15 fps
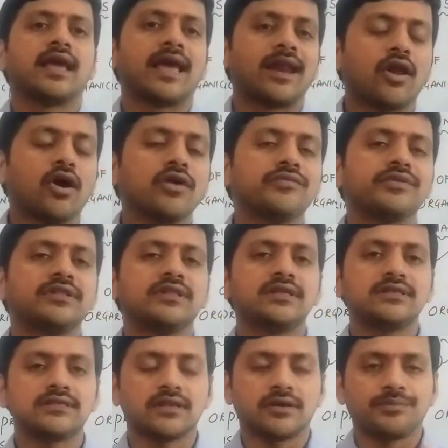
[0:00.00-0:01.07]
Along with
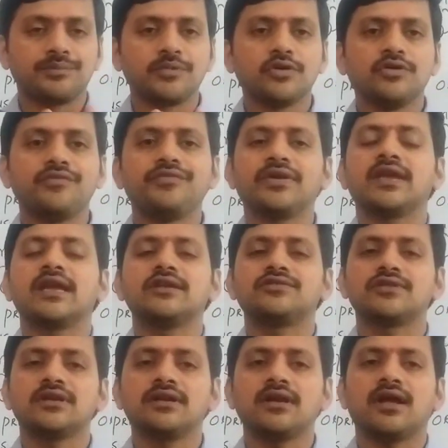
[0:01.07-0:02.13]
this
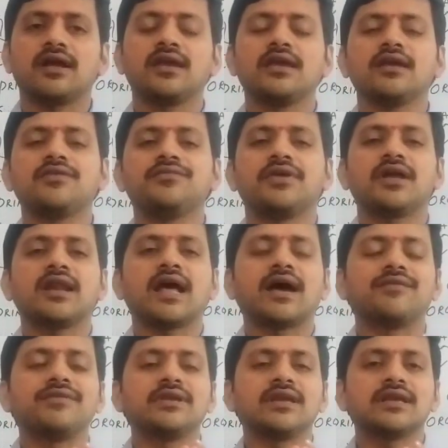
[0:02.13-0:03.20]
purification, here we are
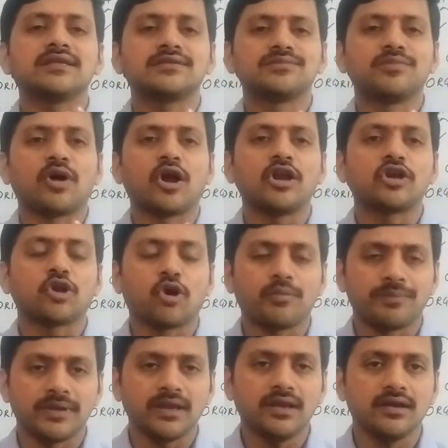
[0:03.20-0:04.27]
having a small
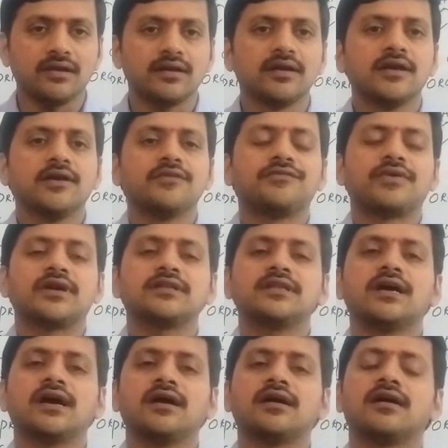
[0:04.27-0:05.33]
topic for
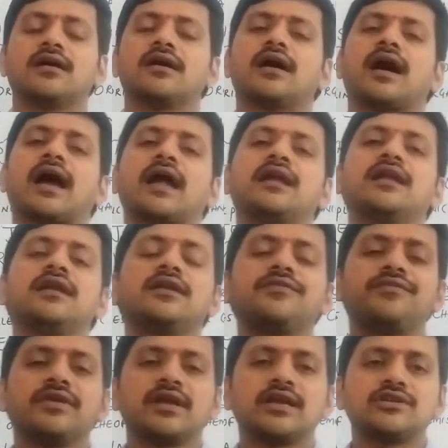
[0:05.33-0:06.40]
the
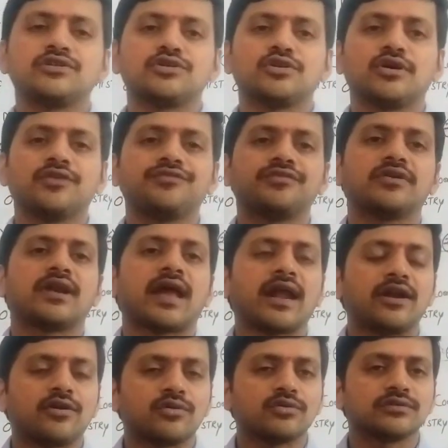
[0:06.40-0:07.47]
identification of
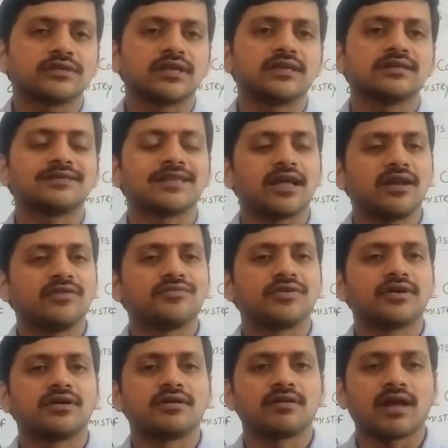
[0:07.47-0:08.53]
nitrogen,
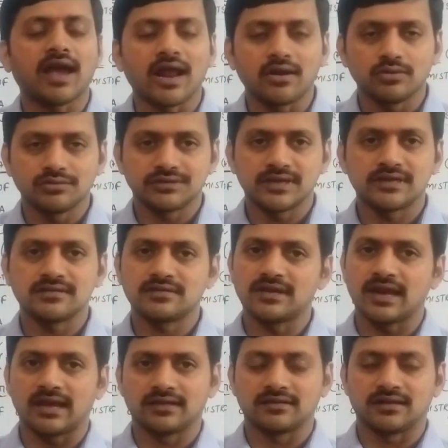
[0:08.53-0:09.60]
sulfur, halogens,
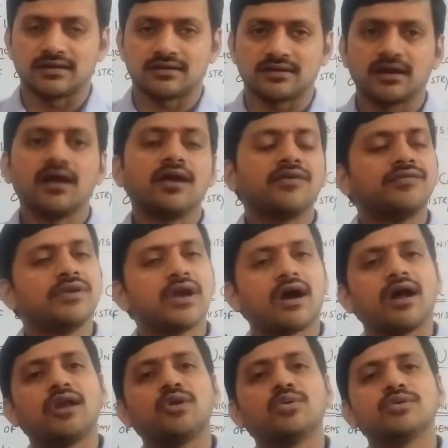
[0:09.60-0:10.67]
like that. We
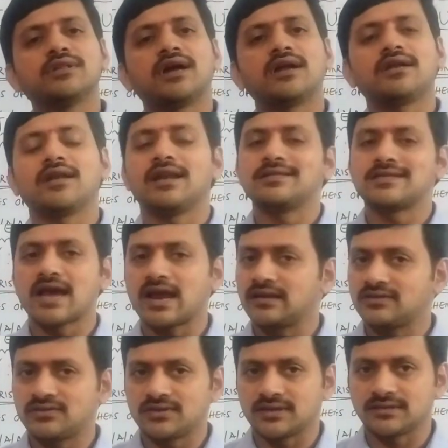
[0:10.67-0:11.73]
all know that
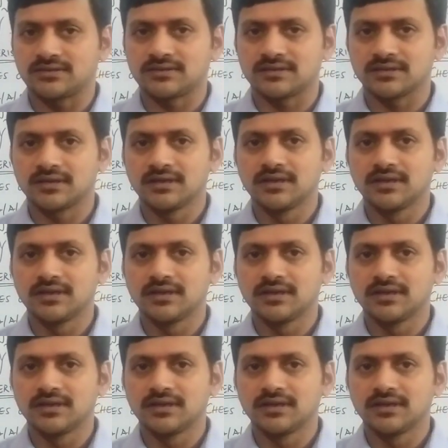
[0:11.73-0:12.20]
Lejene's test,